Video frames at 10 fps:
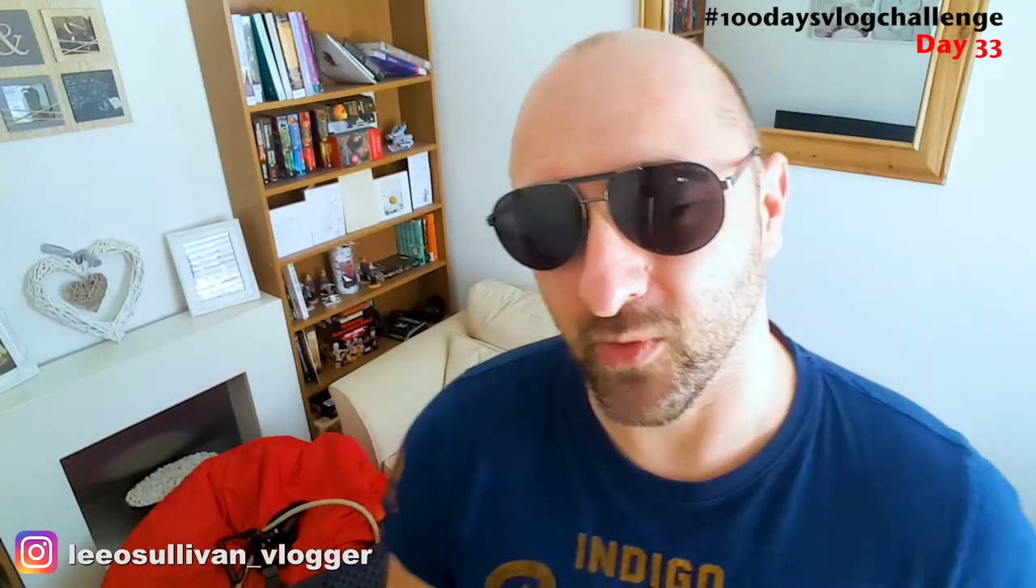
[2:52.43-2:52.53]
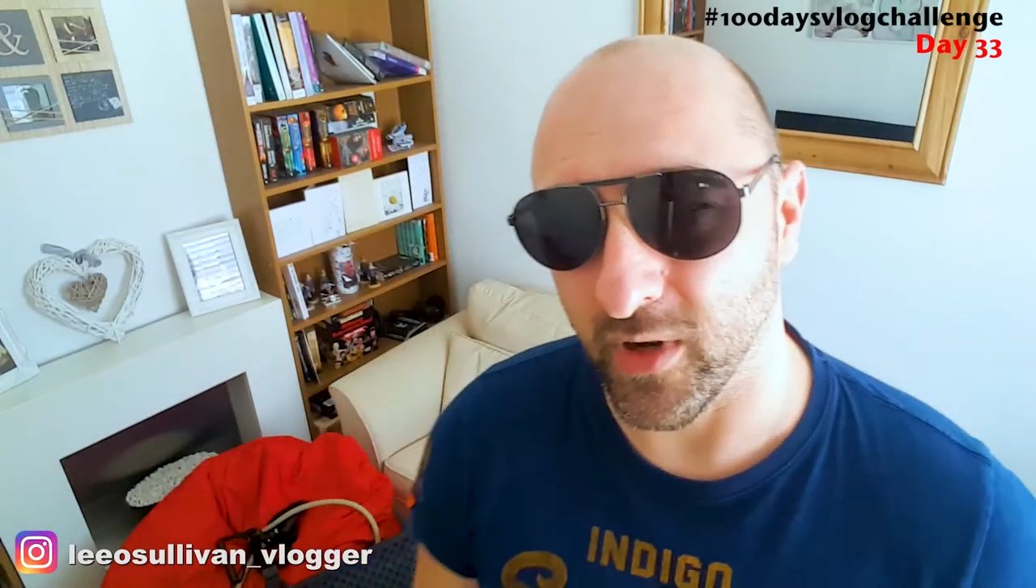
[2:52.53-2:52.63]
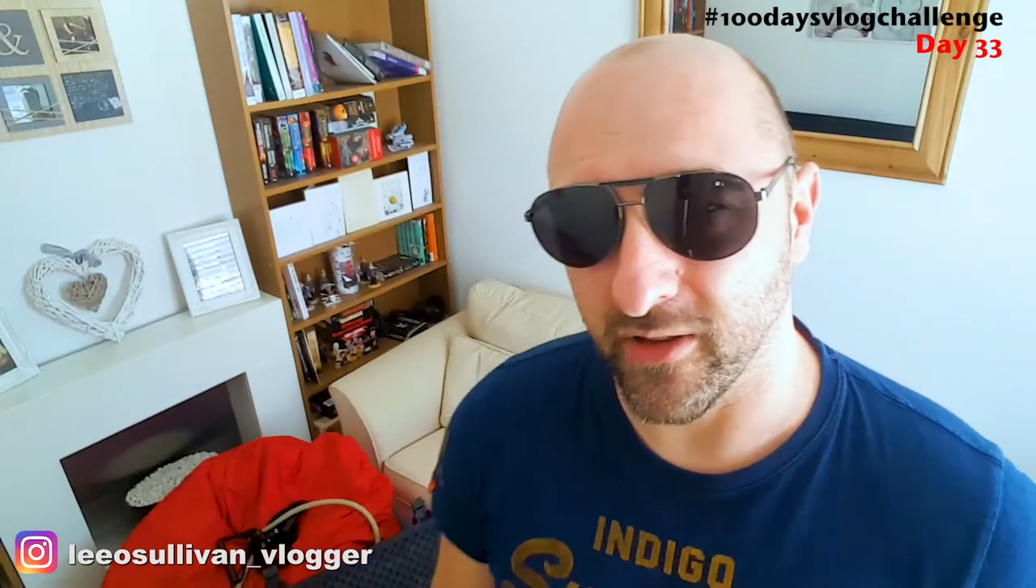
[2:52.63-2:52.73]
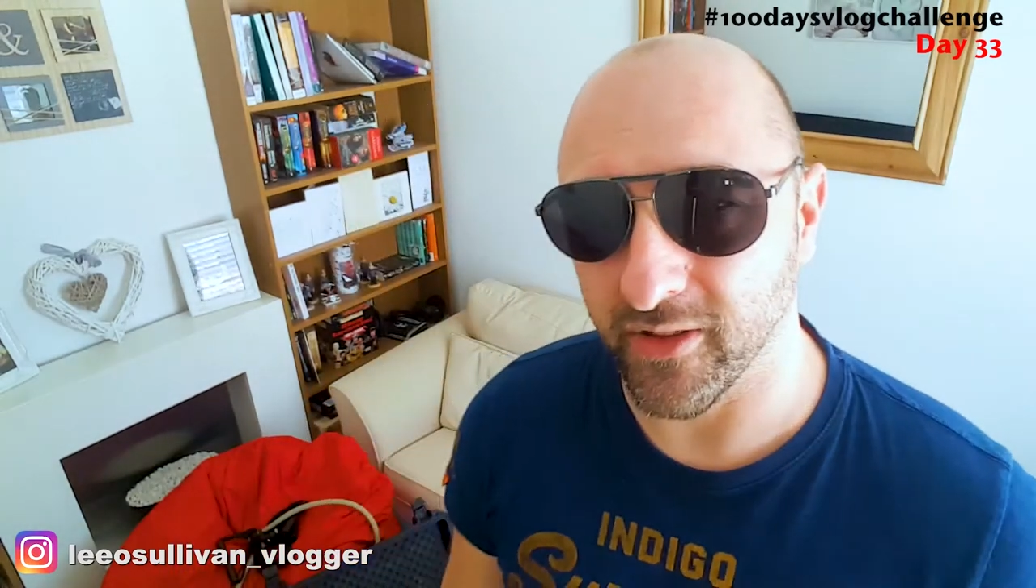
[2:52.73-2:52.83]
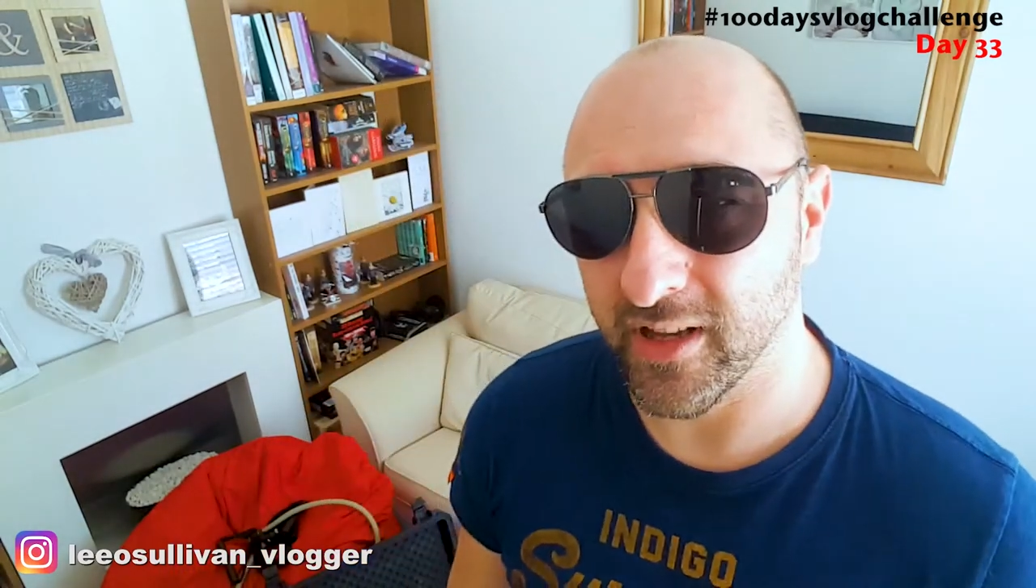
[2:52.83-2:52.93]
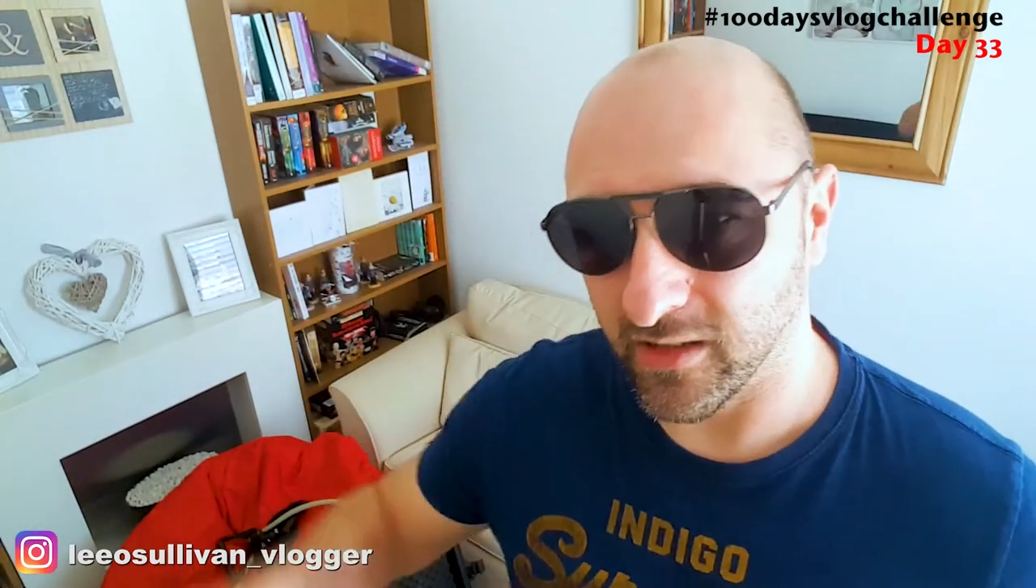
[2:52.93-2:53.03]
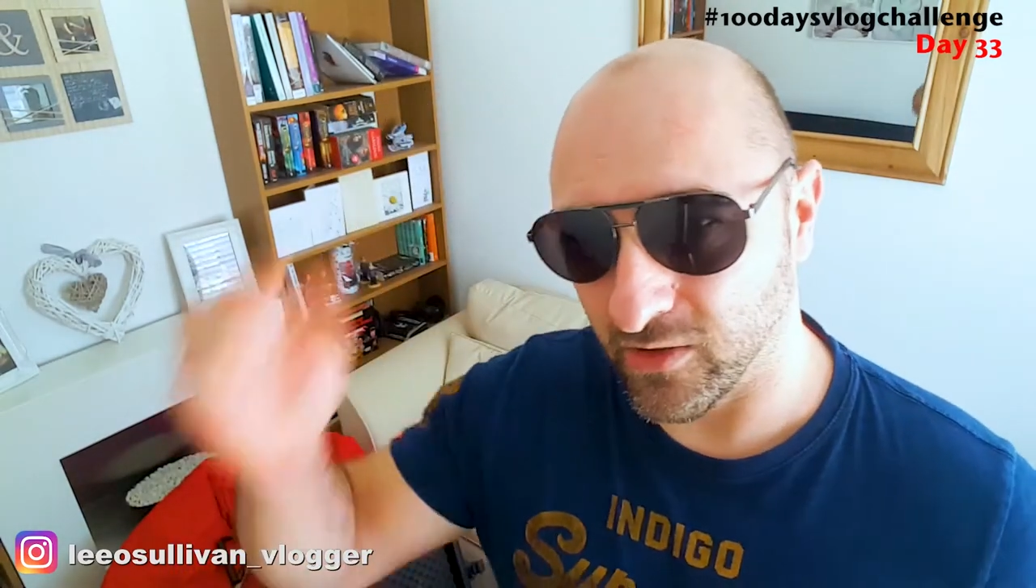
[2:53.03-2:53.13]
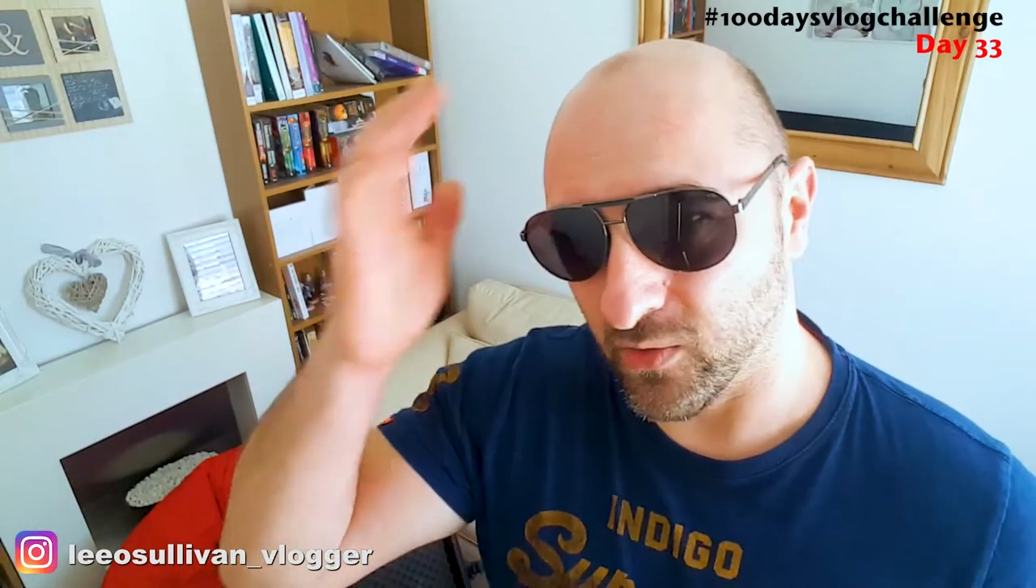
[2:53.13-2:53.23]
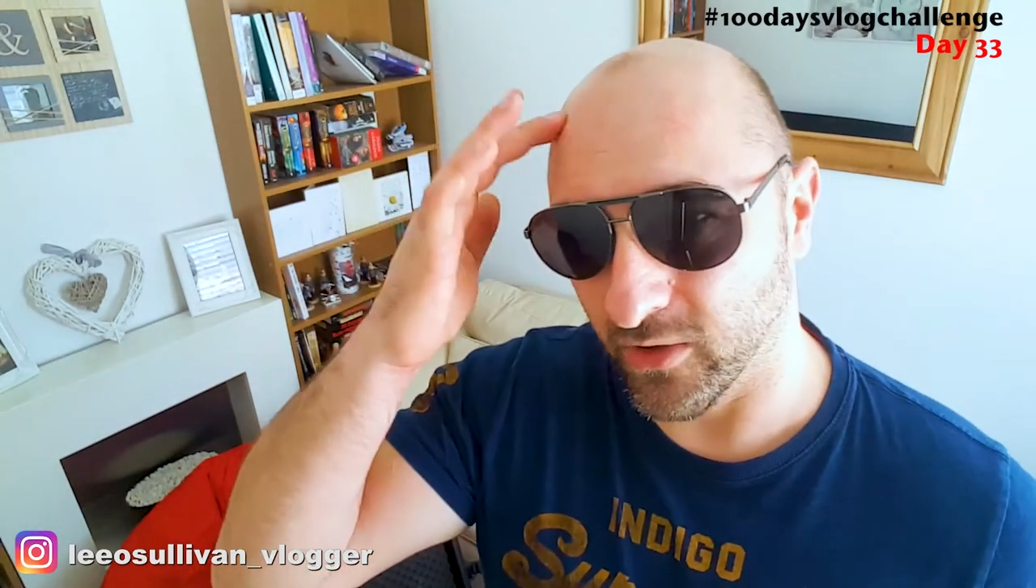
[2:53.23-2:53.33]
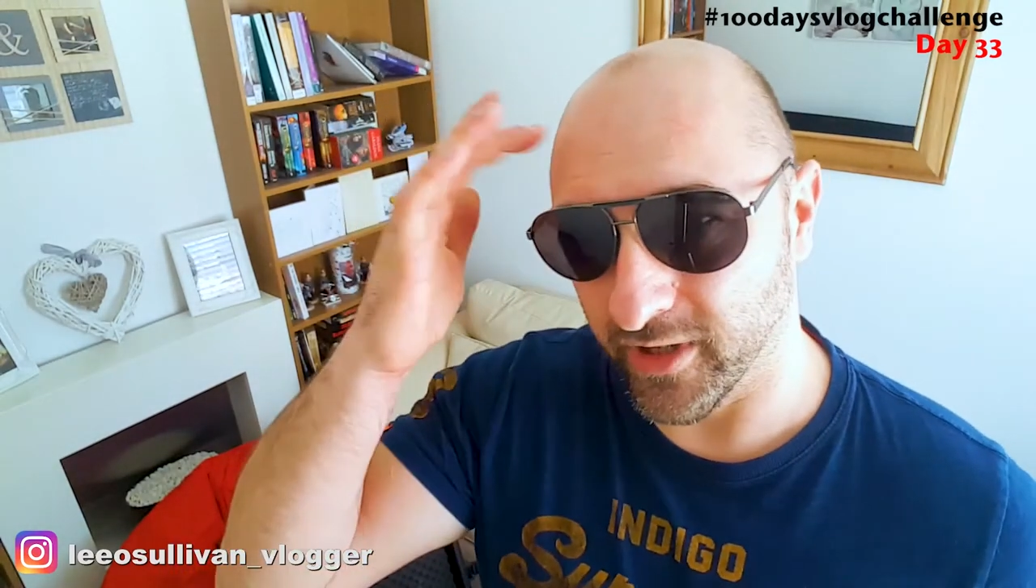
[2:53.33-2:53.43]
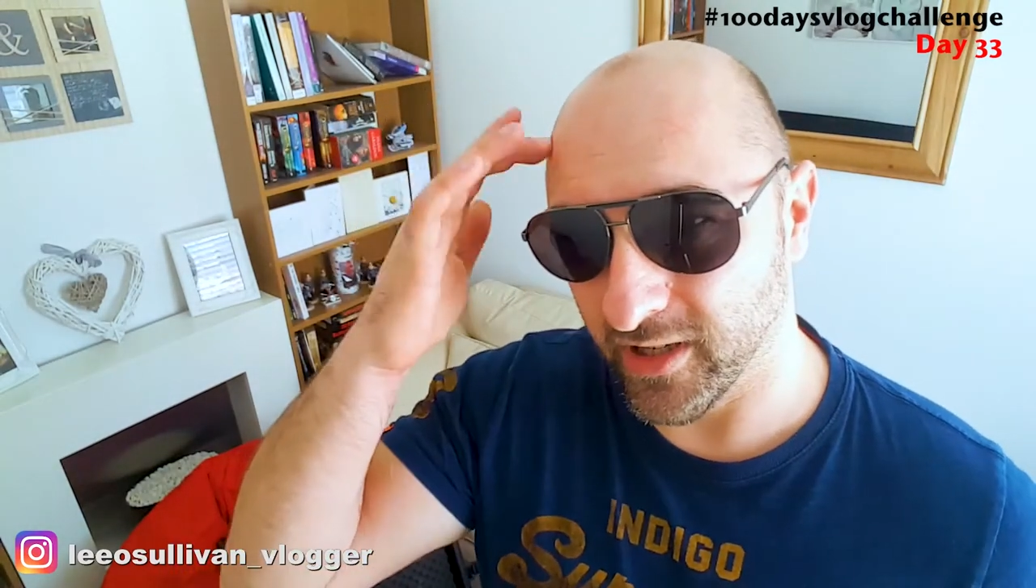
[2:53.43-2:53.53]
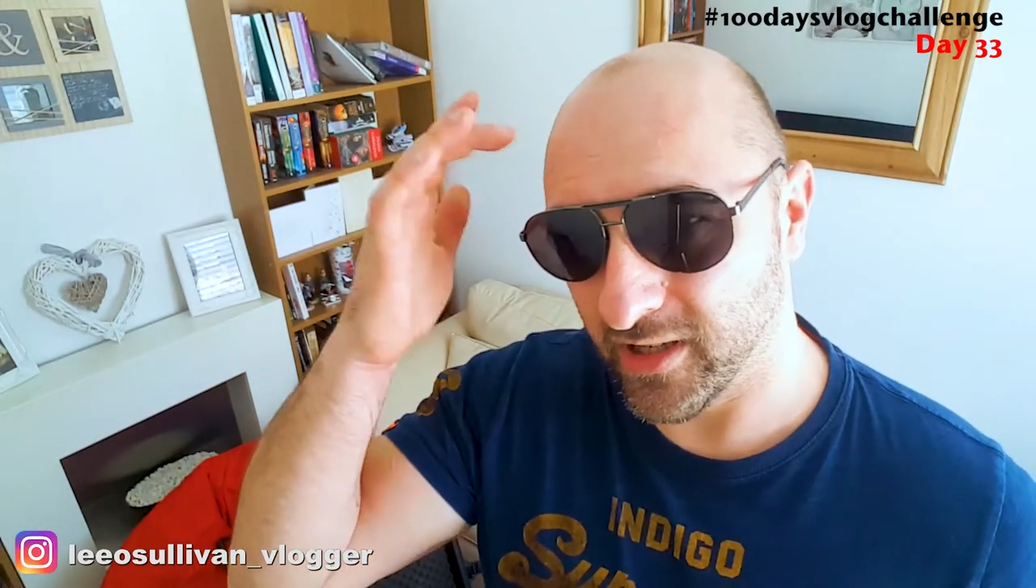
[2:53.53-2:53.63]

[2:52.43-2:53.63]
with, touch wood.